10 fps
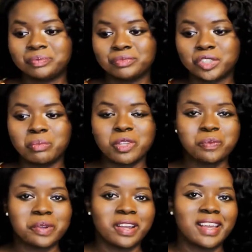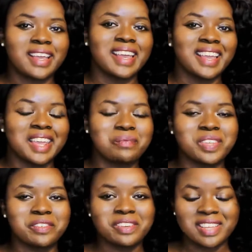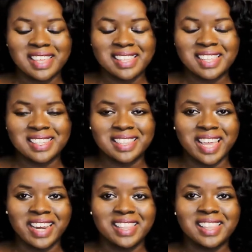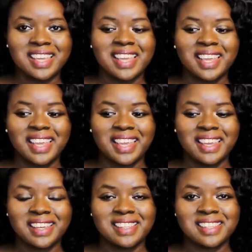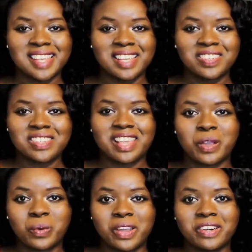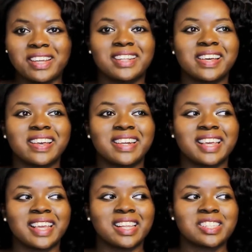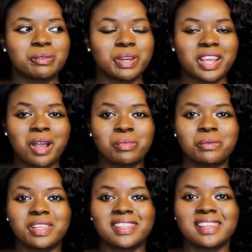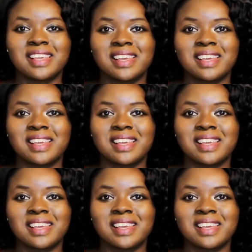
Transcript: for the most part I kept it its length, and I just like wearing it a lot, and I get so many compliments.